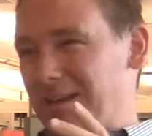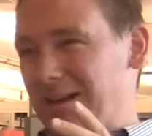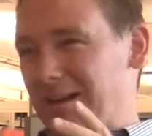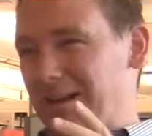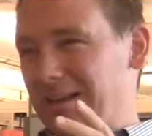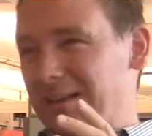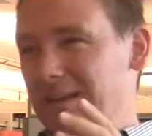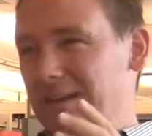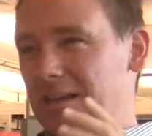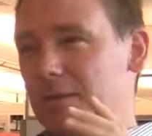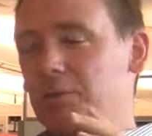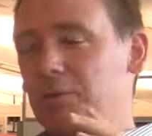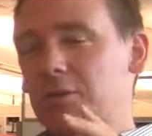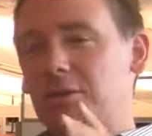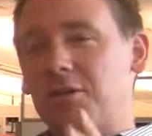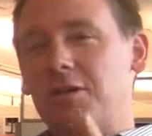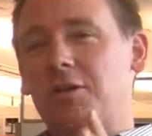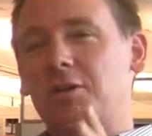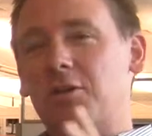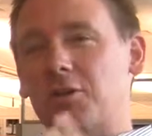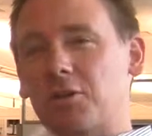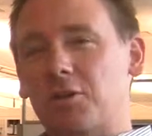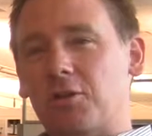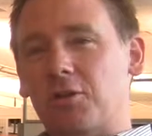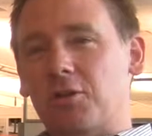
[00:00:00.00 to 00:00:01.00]
I think in
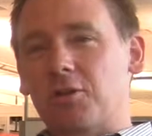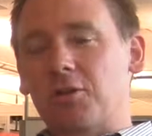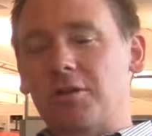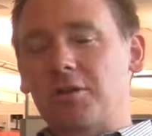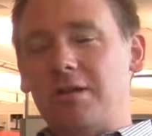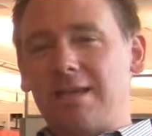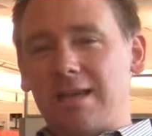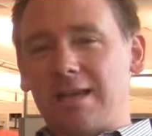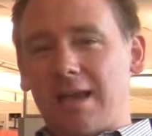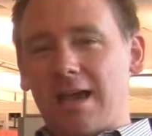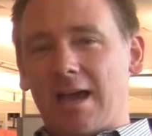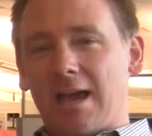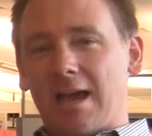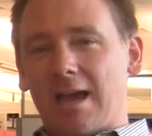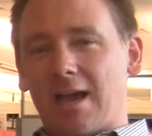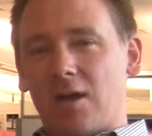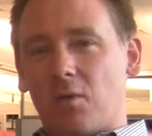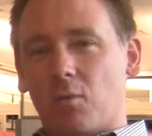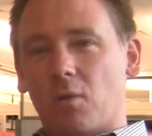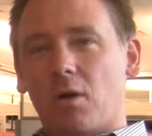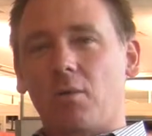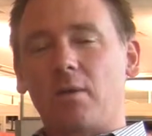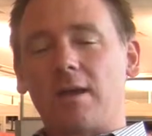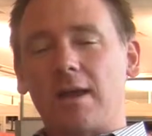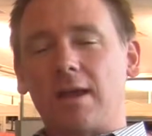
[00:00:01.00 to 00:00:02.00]
particular looking at
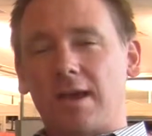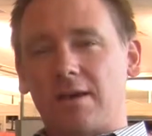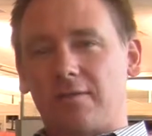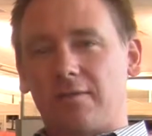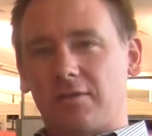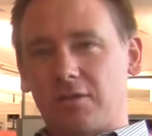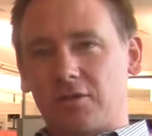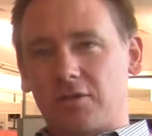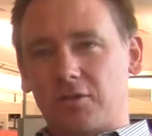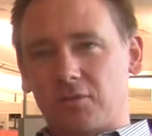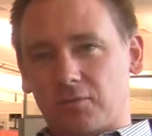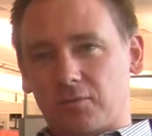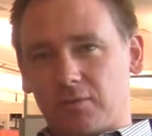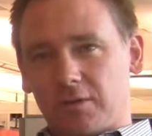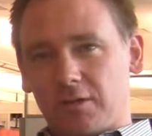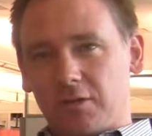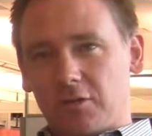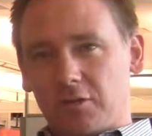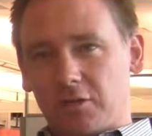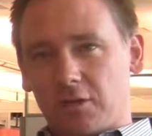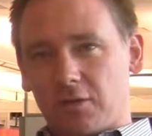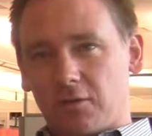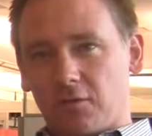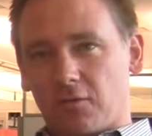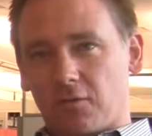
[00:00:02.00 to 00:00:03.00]
what we have in this
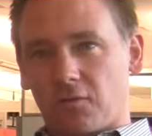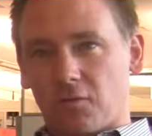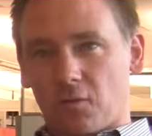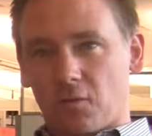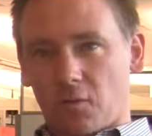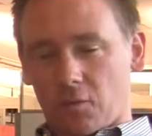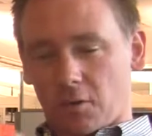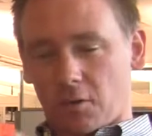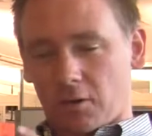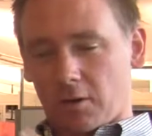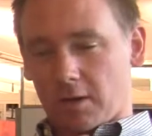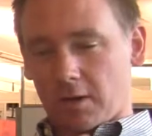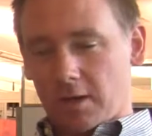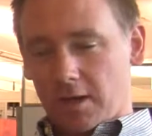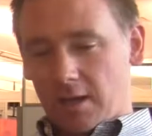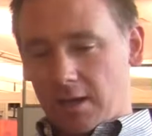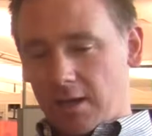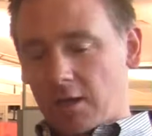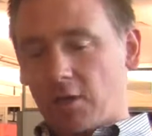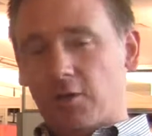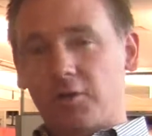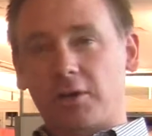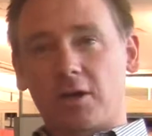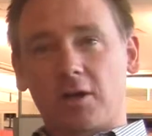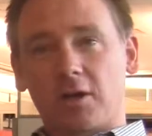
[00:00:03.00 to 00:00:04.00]
region for
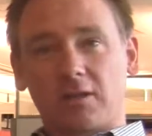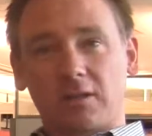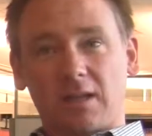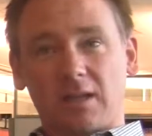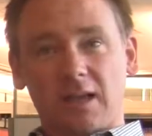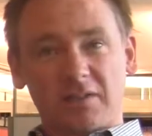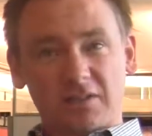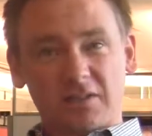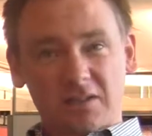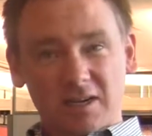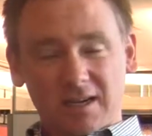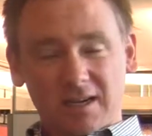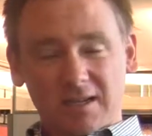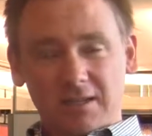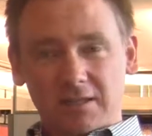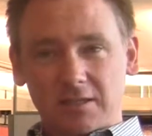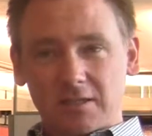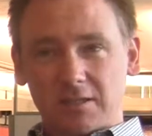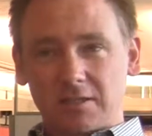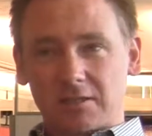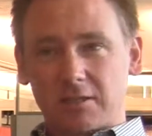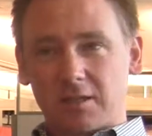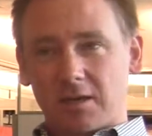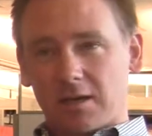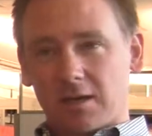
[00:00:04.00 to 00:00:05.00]
healthcare and life
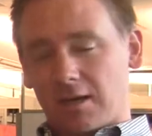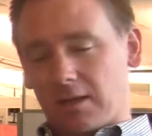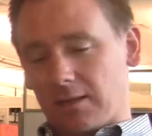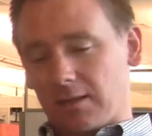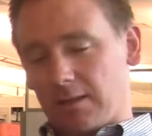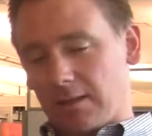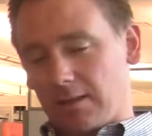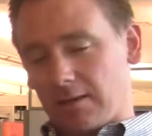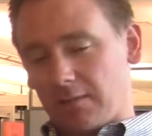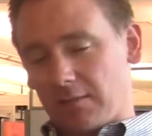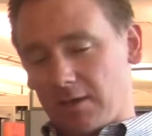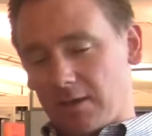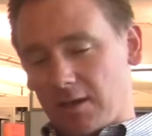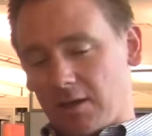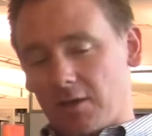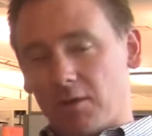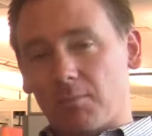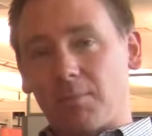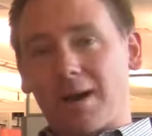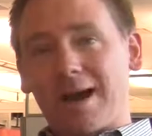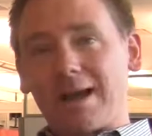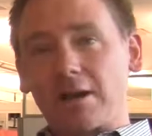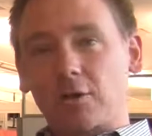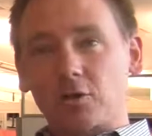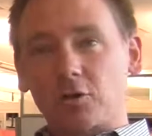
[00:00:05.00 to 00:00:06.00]
sciences, a lot of the
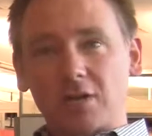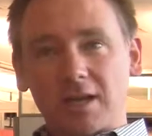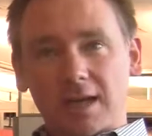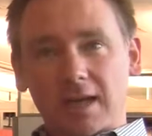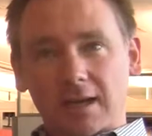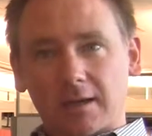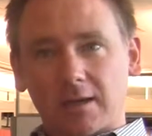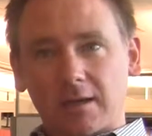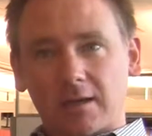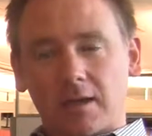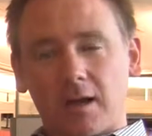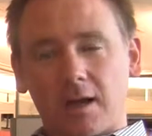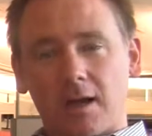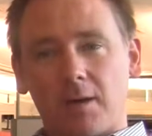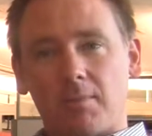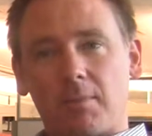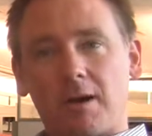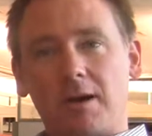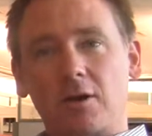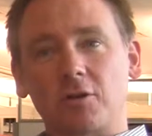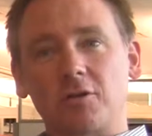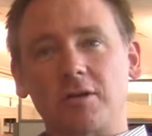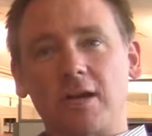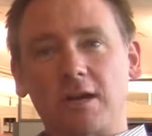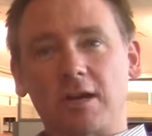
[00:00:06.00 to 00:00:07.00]

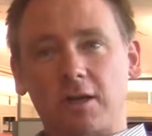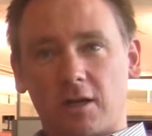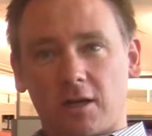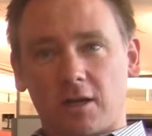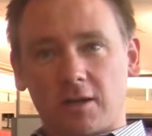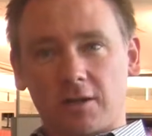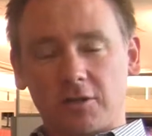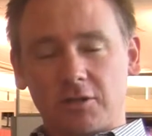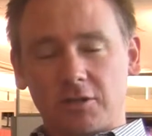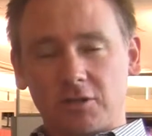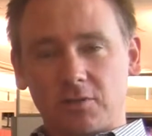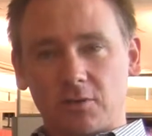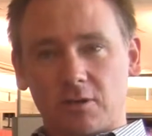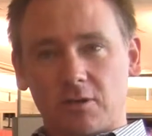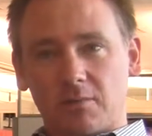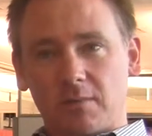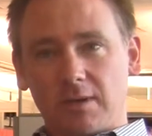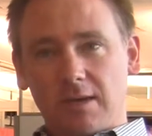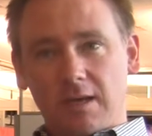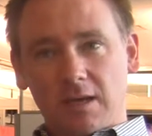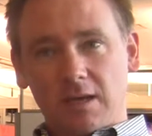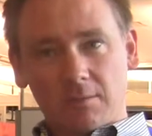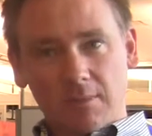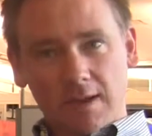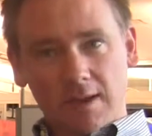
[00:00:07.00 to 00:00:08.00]
biotechnologies, whether it be
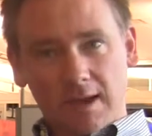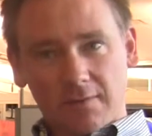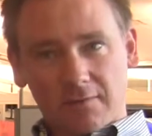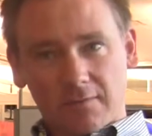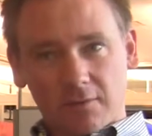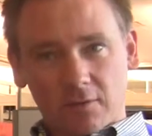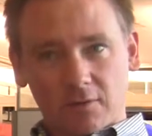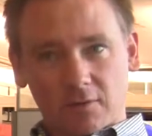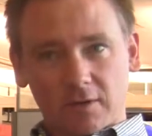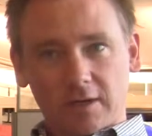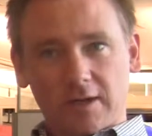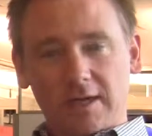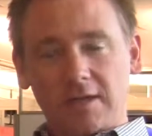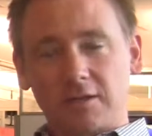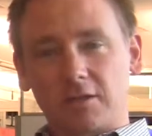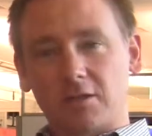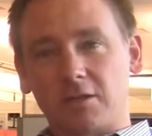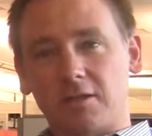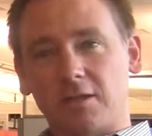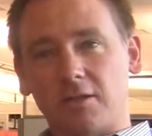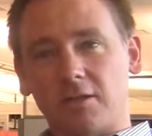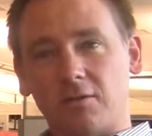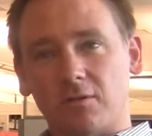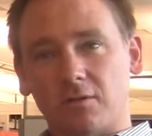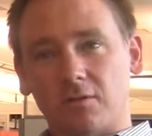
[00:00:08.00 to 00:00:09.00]
NBAF over at Kansas
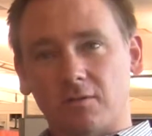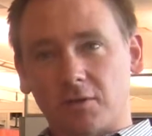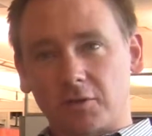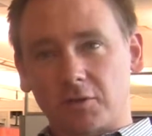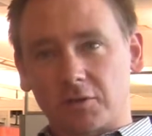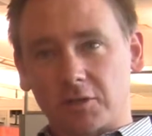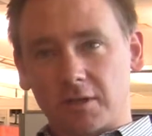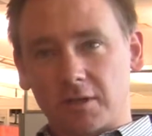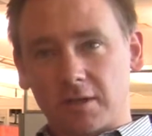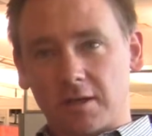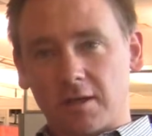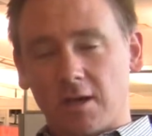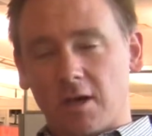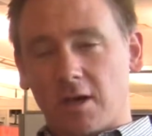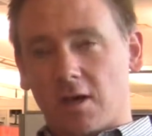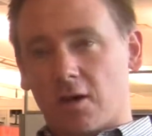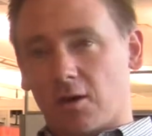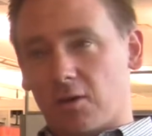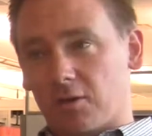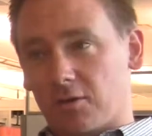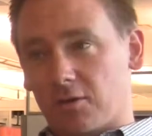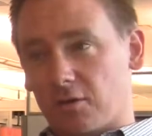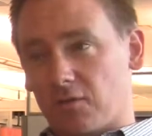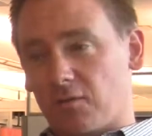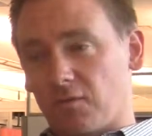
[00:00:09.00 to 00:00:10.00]
State University,
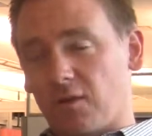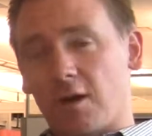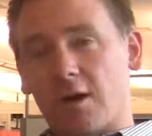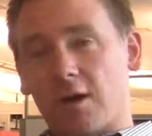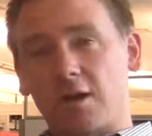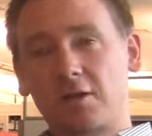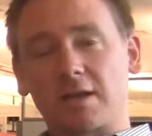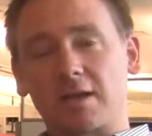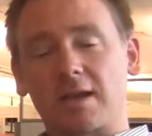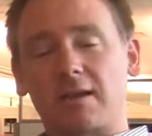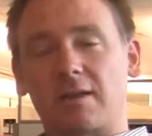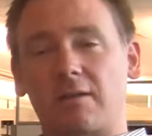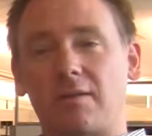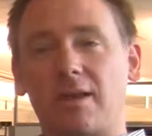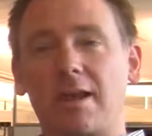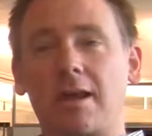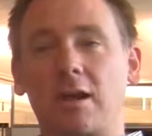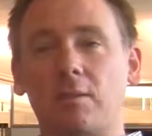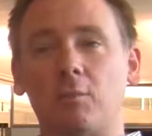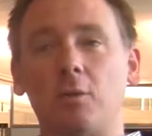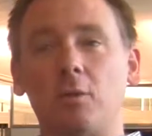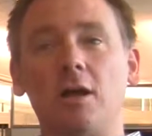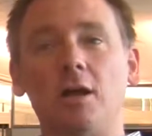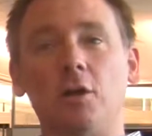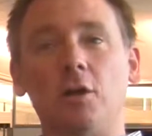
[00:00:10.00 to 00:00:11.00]
or this various
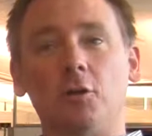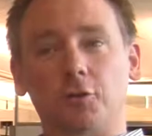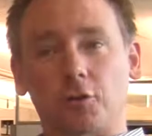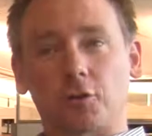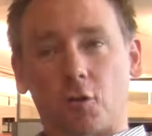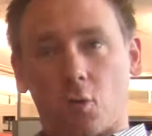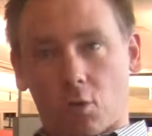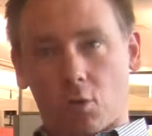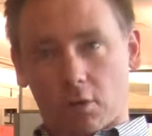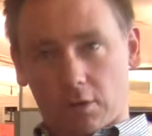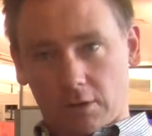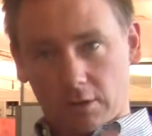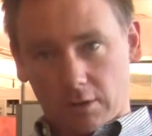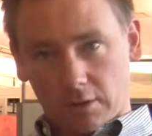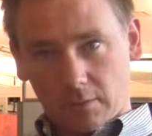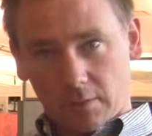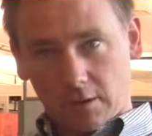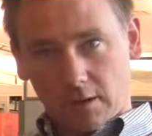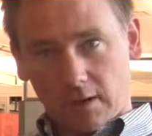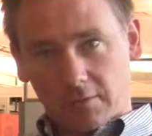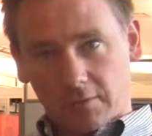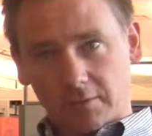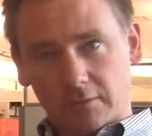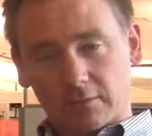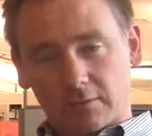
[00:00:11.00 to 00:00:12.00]
animal health corridor we
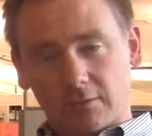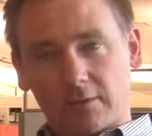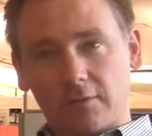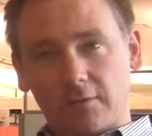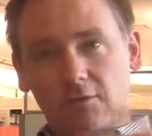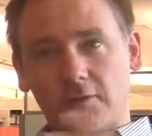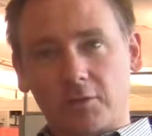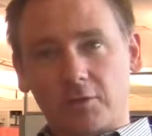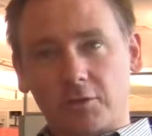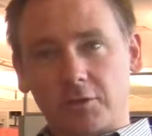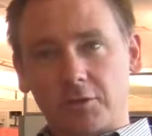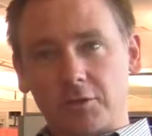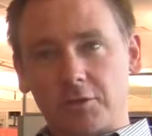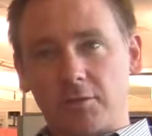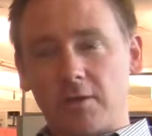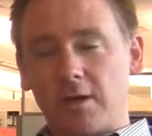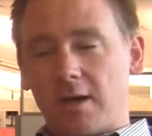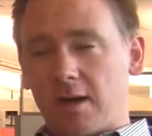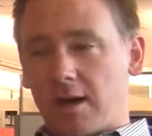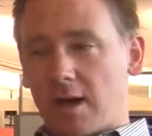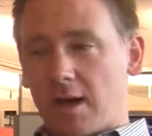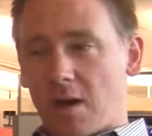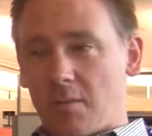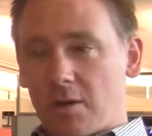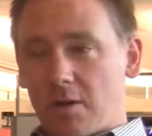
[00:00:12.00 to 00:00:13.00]
often refer to,
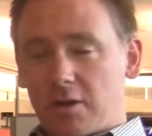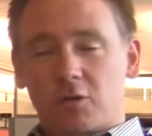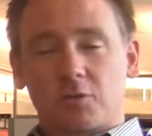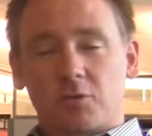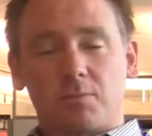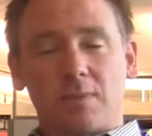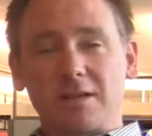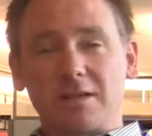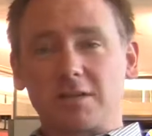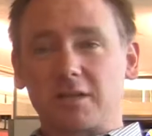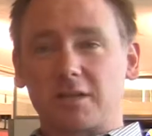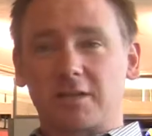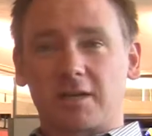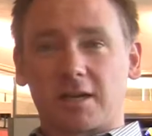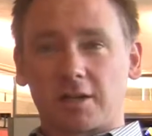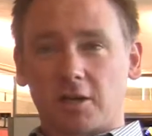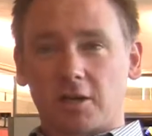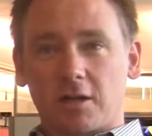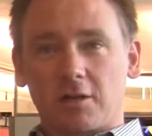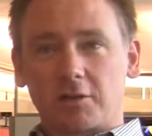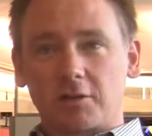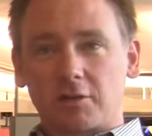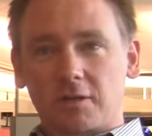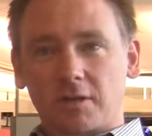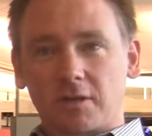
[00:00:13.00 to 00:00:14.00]
and just basic
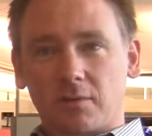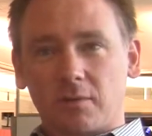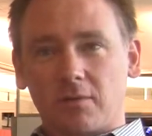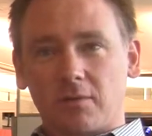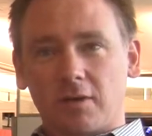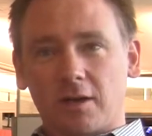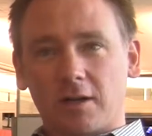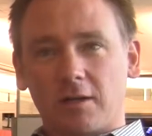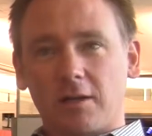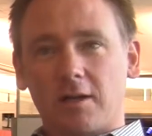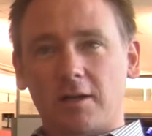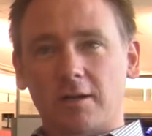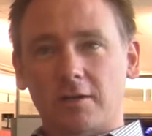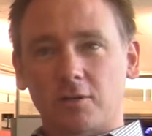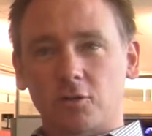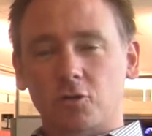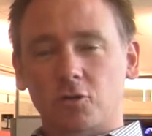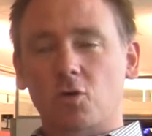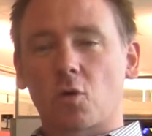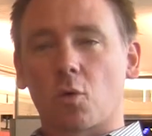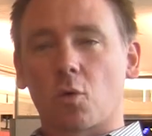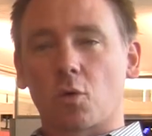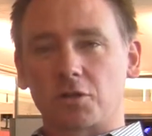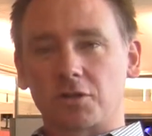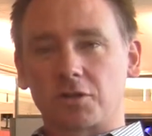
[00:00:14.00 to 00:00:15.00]
technology. I think we've got a lot of those
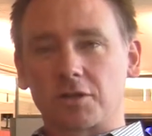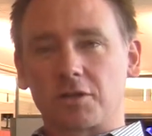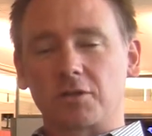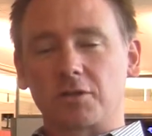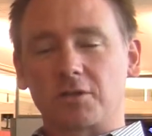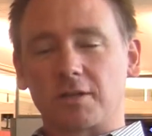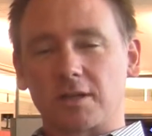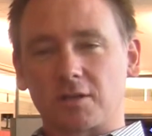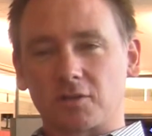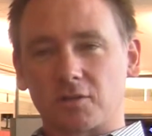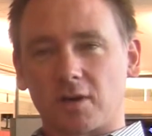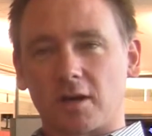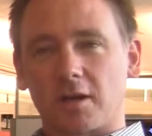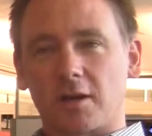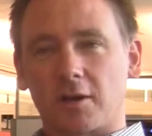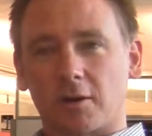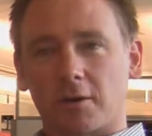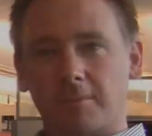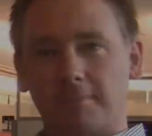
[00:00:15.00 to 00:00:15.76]
core skill sets right here.